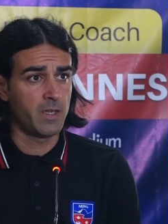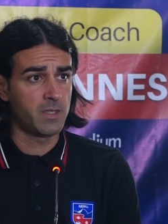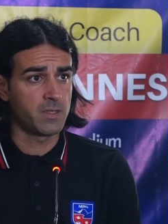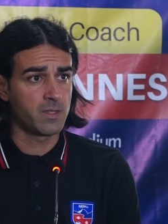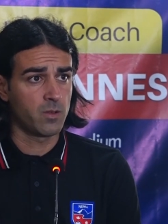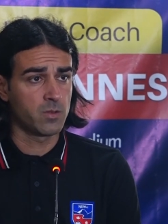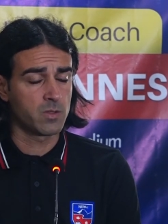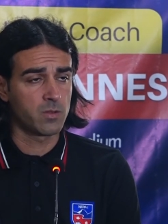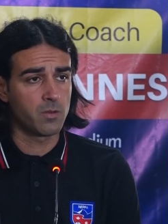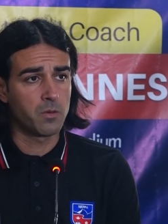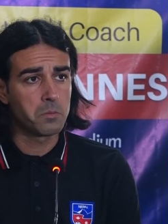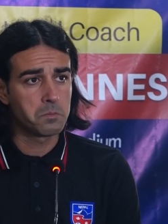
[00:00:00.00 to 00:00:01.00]
It's
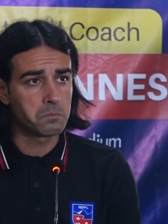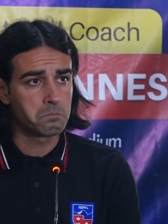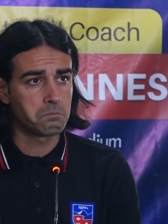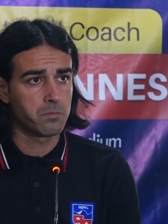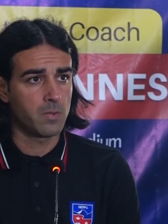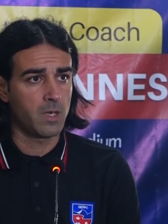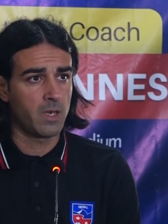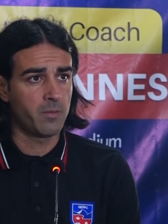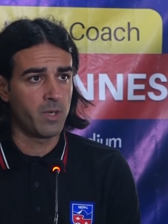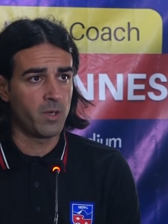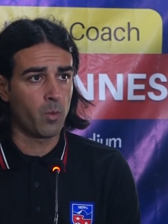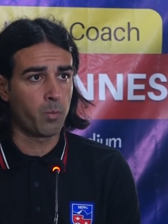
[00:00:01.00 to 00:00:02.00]
also, I
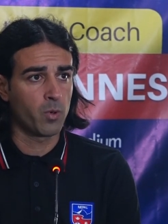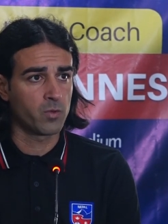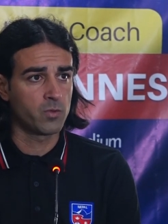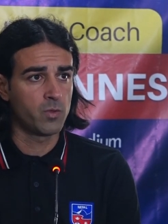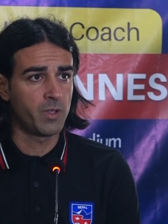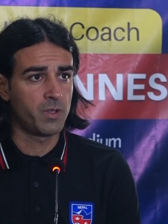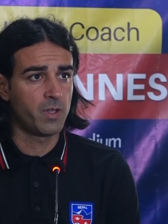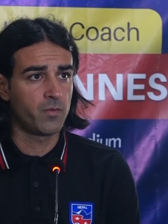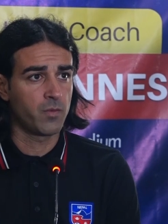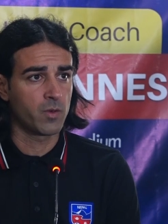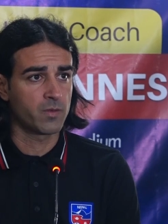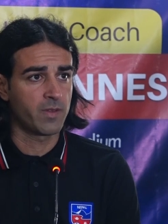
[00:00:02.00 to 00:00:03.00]
mean, opportunity
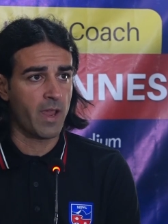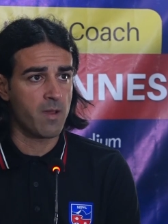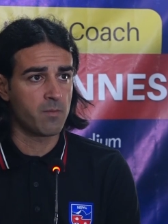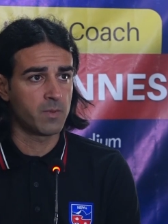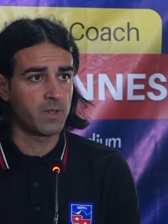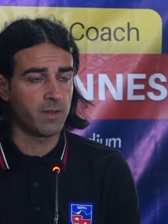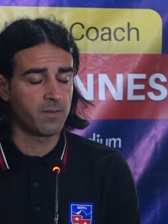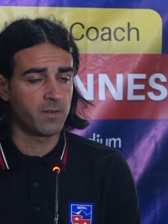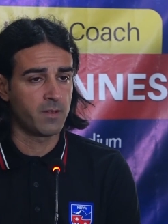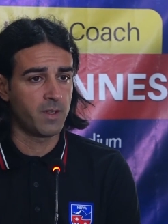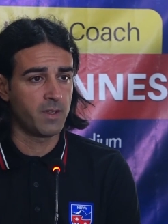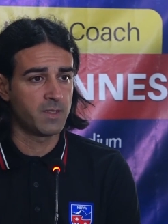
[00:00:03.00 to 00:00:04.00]
for them
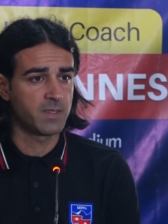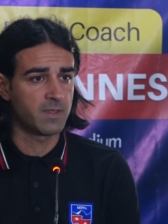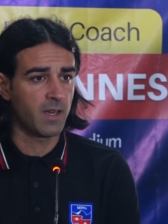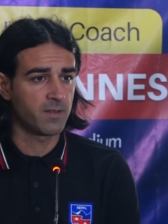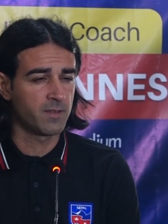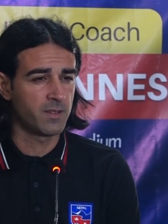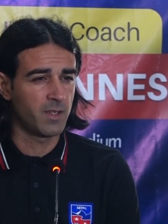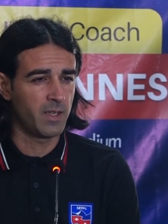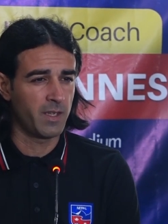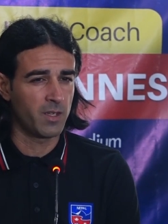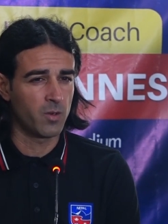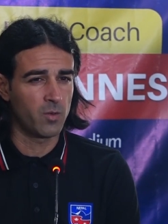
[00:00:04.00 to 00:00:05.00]
that they started the
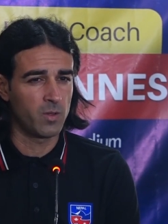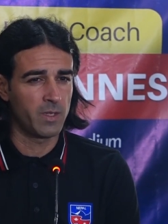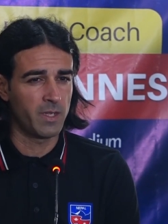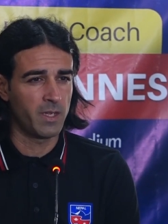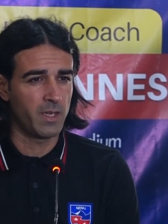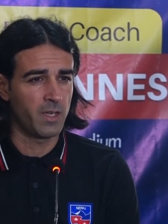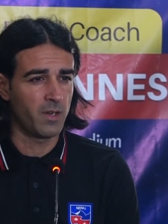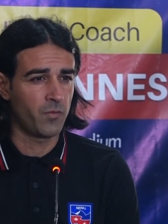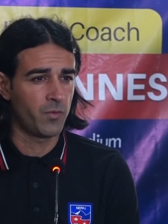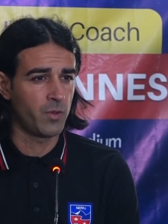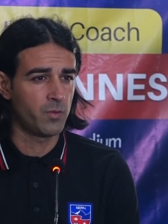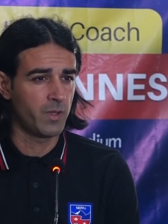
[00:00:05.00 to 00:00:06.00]
league only in a
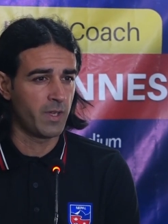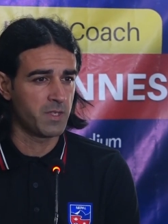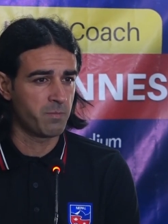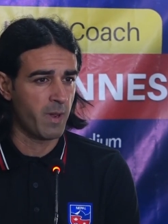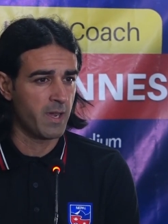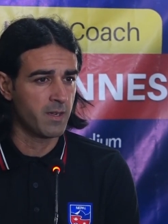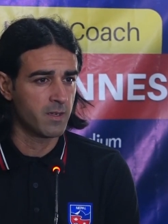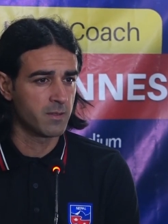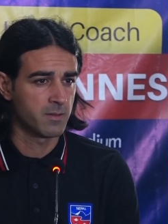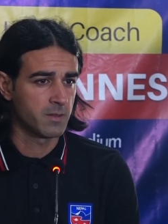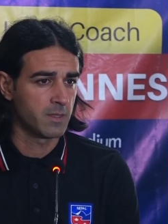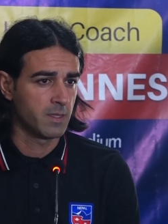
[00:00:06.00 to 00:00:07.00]
few days back.
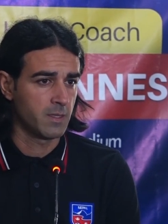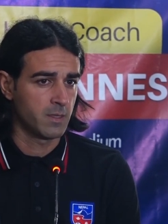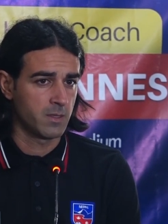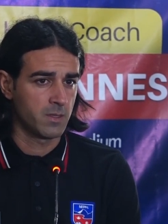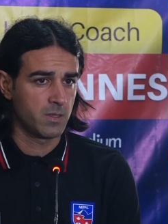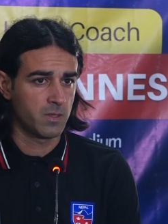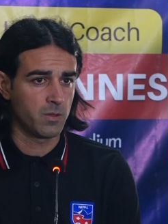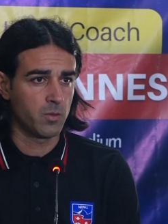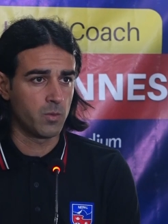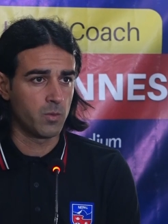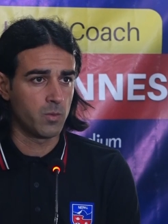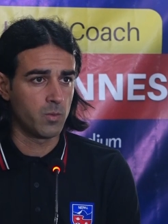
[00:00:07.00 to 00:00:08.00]

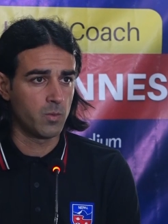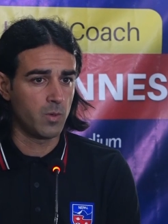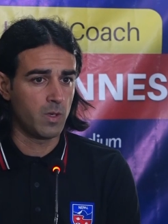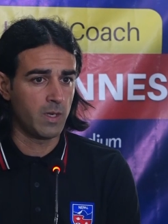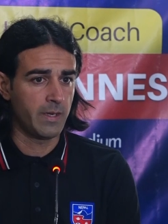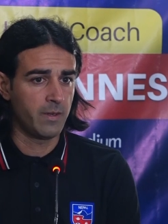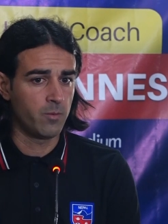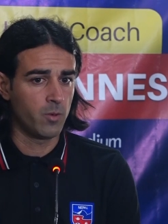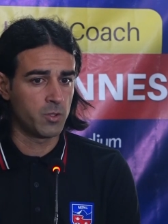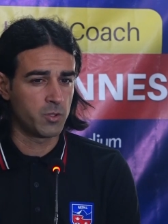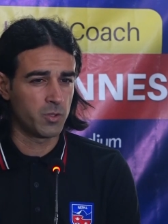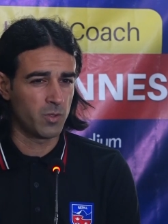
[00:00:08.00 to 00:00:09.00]
So I
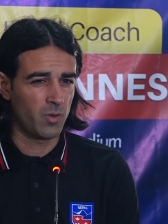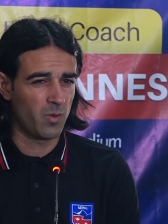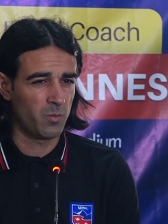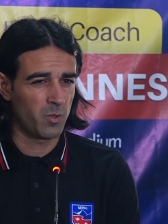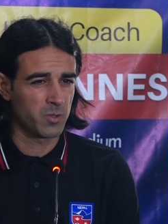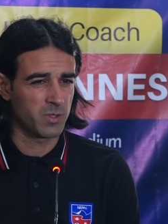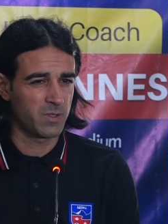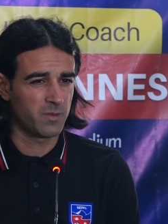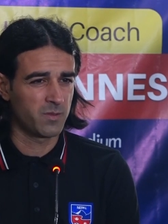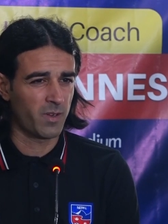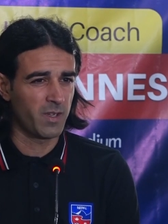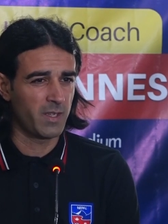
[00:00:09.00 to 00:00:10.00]
watch almost
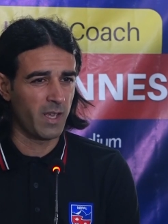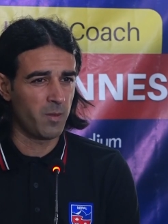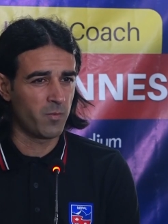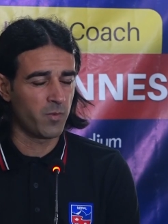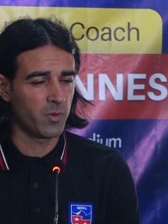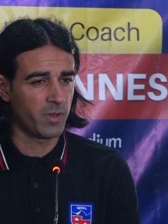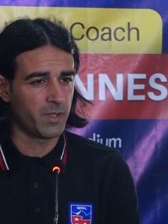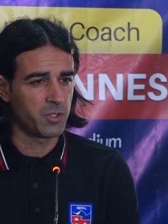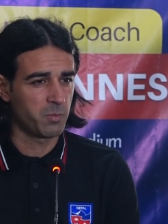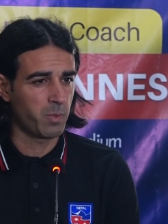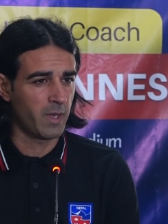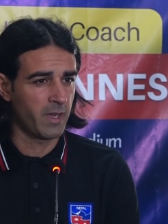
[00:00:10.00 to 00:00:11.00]
three games for
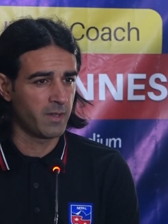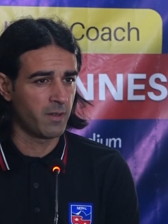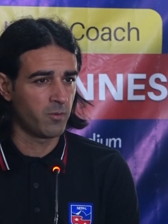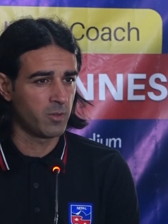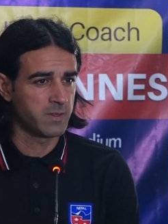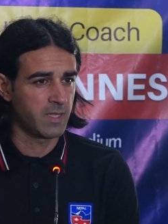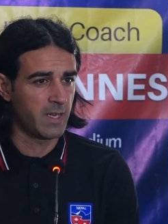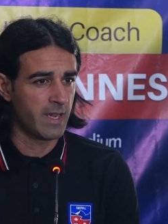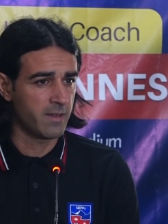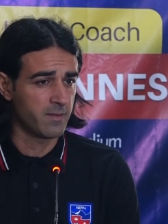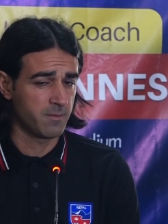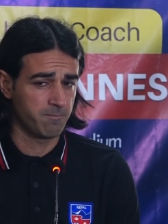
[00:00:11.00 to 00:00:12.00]
each player they will
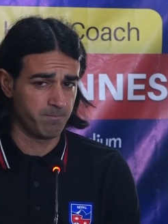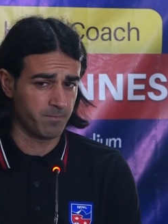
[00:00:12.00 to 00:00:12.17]
select.